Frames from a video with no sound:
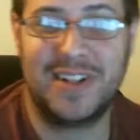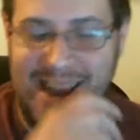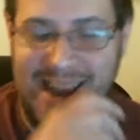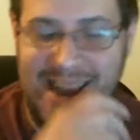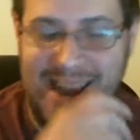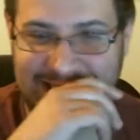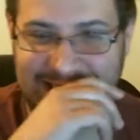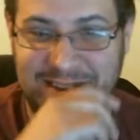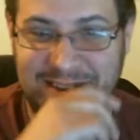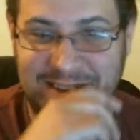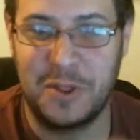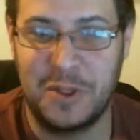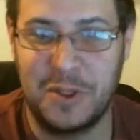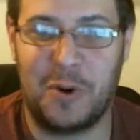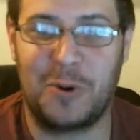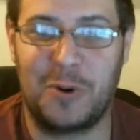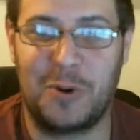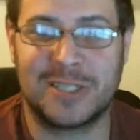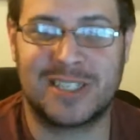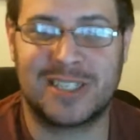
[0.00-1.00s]
need to do the
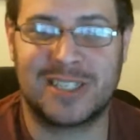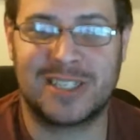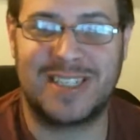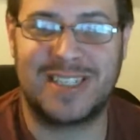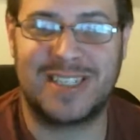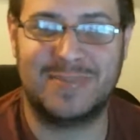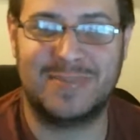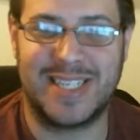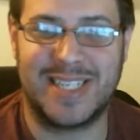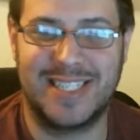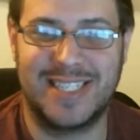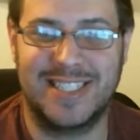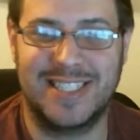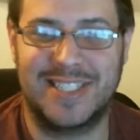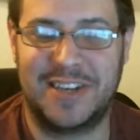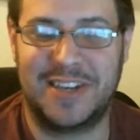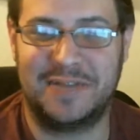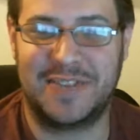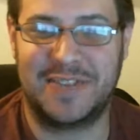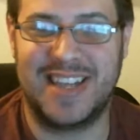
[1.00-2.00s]
whole Simpsons
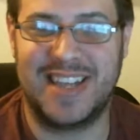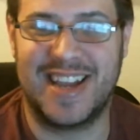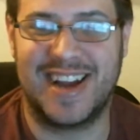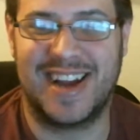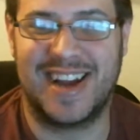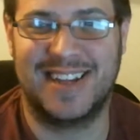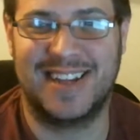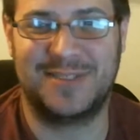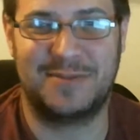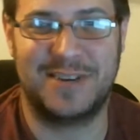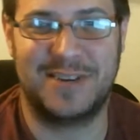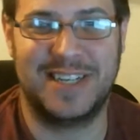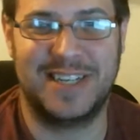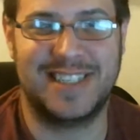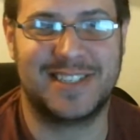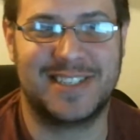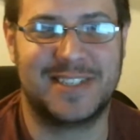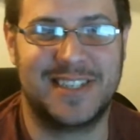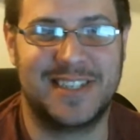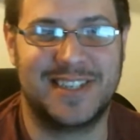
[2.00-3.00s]
shifty eyes where he
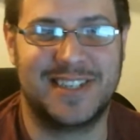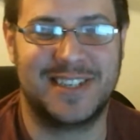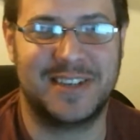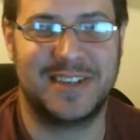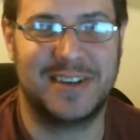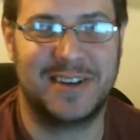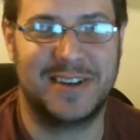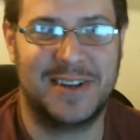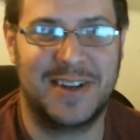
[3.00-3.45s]
just sits there